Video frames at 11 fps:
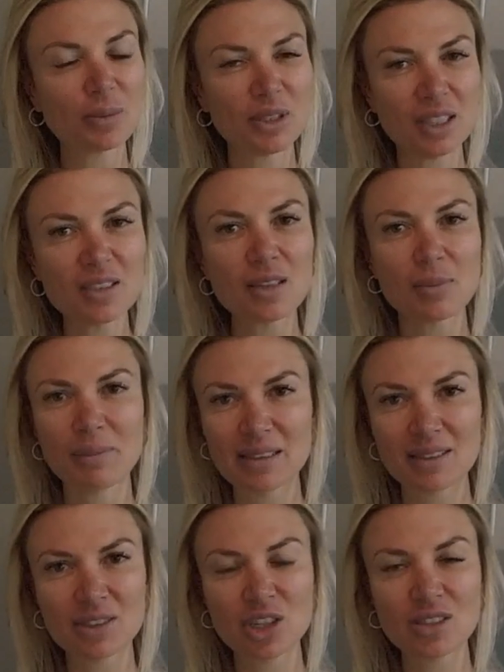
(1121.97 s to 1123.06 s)
please
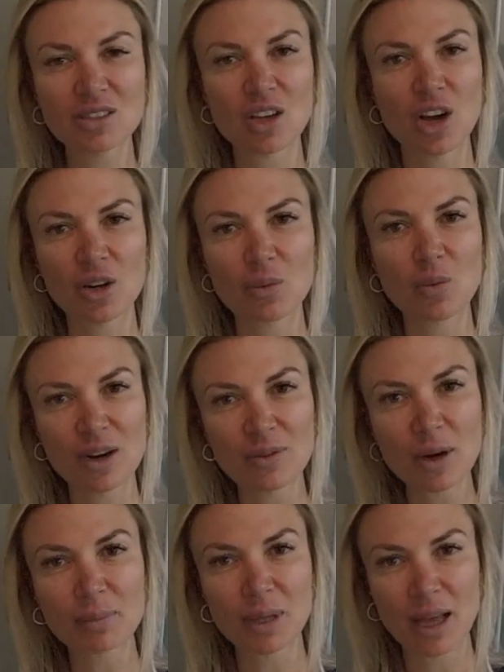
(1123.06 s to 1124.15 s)
message us on one of
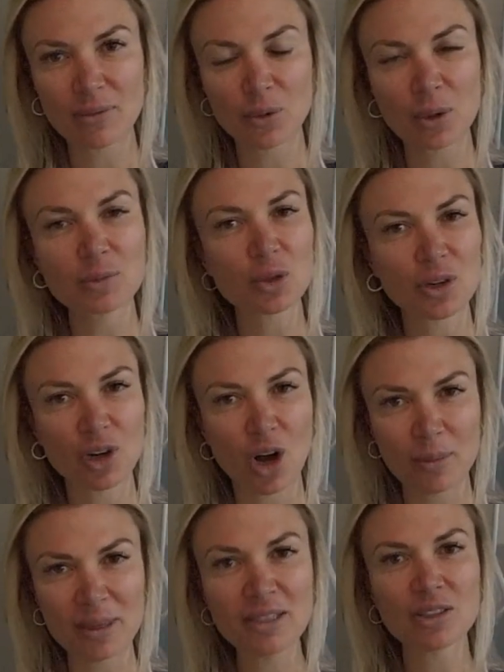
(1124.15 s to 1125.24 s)
our platforms or
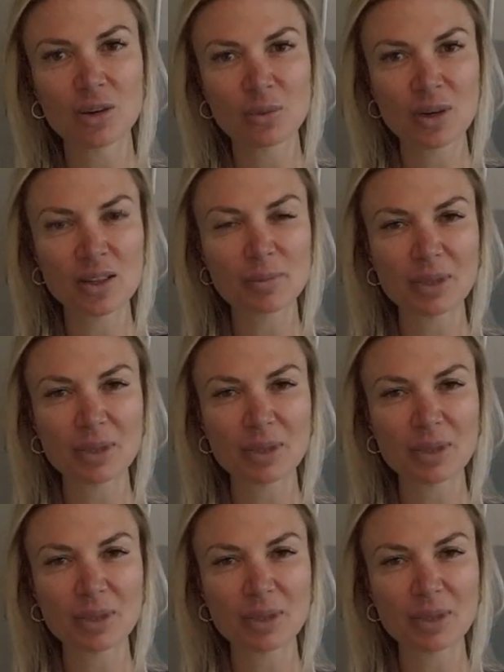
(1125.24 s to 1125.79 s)
comment on one of the